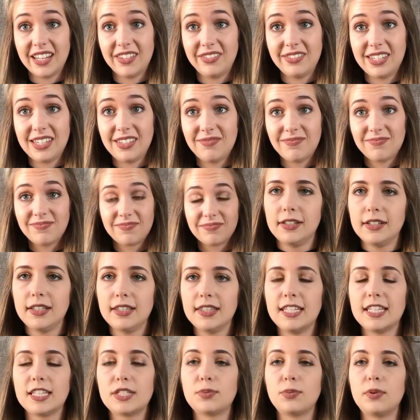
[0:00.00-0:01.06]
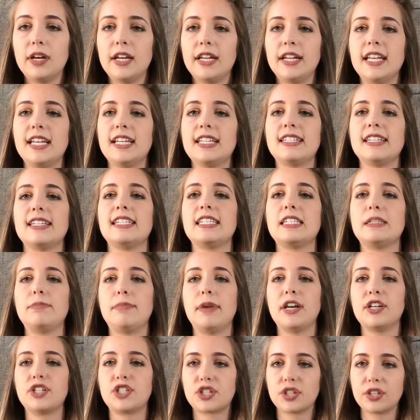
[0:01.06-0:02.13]
kind of heavy. This one is
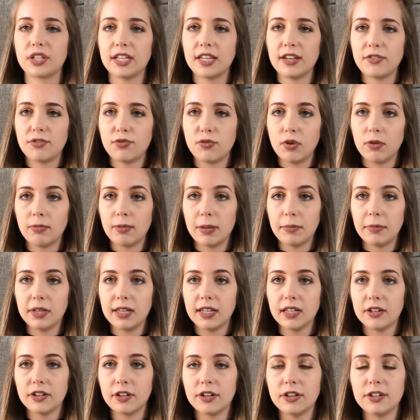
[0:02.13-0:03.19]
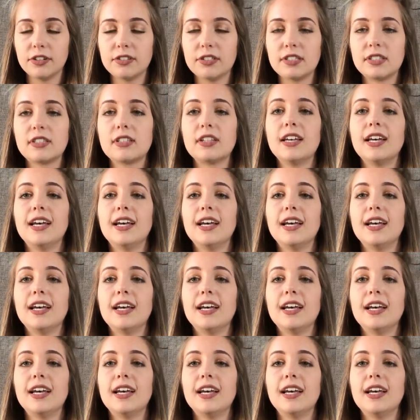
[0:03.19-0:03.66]
especially for my beginners.